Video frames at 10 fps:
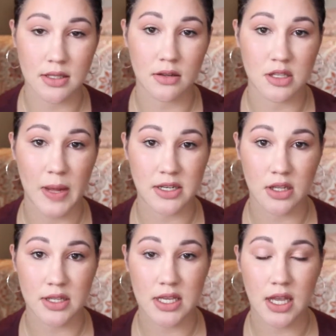a little
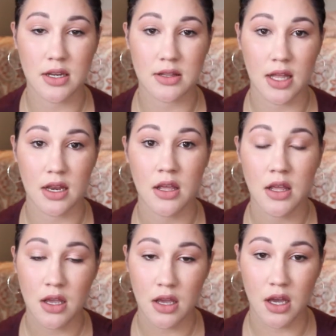spatula at the end, and
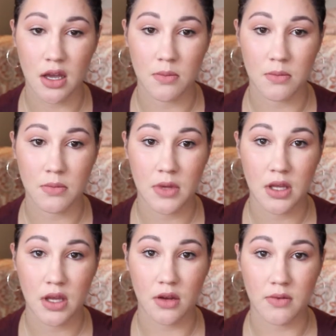then
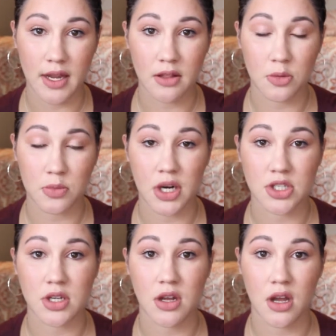a regular
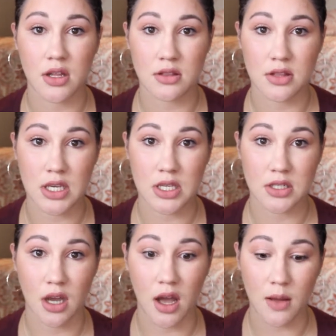brush on the
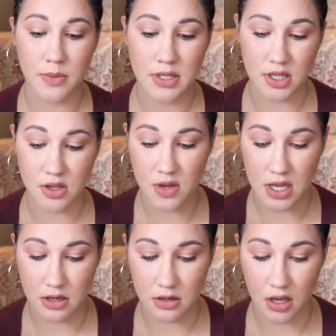top, so you
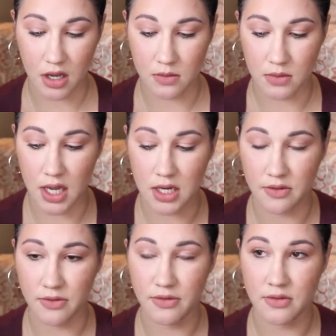can kind
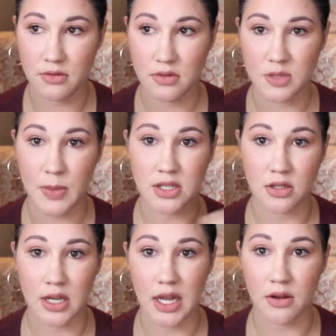of
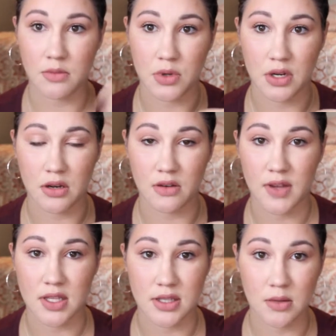spatula it out and put it on your
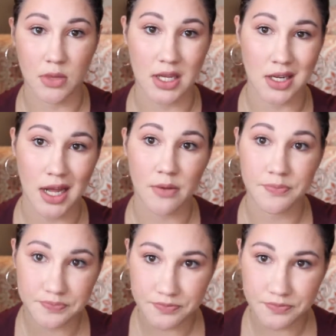face and then blend it out.